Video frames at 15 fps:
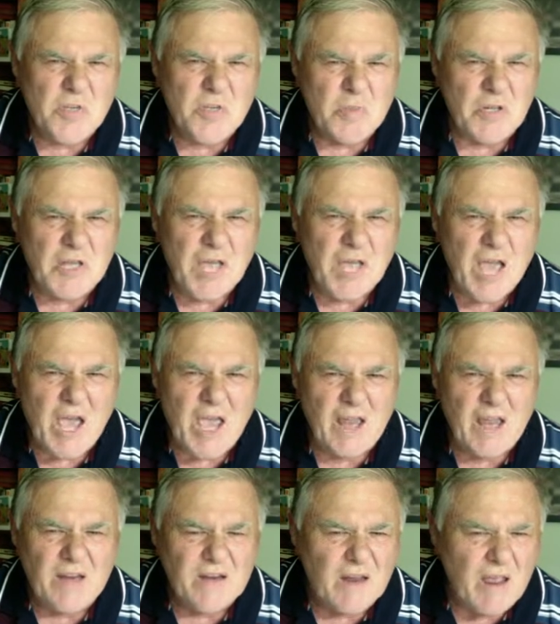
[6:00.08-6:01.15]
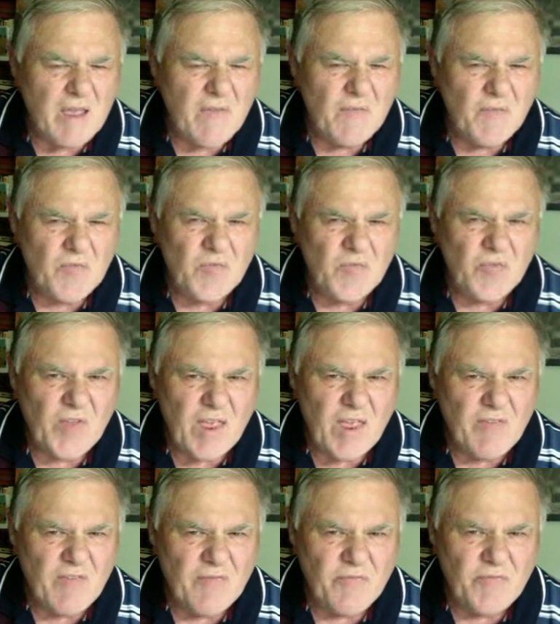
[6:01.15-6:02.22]
e8,
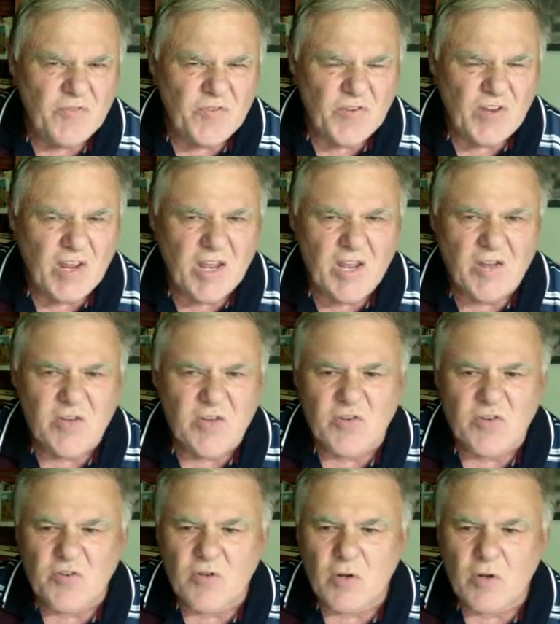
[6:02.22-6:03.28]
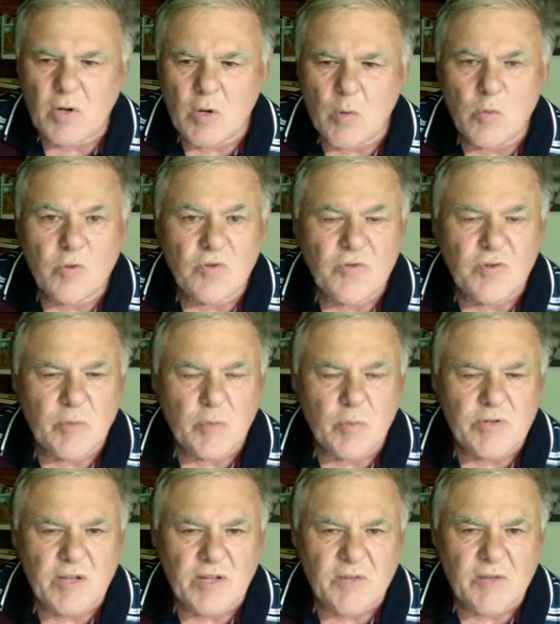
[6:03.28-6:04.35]
f6. Just see what
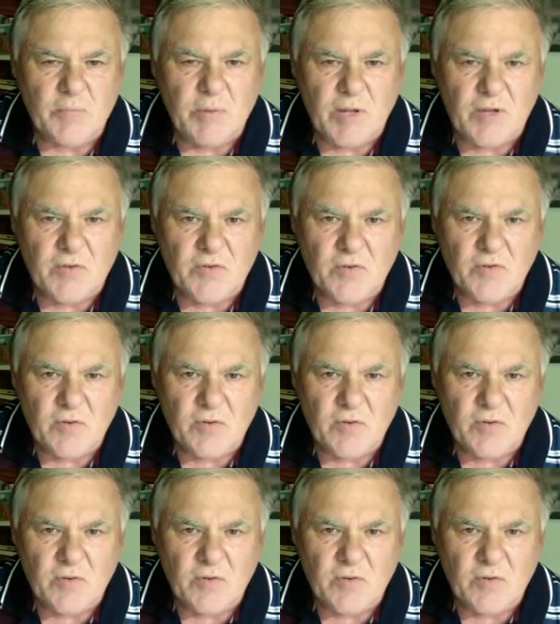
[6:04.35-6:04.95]
takes place.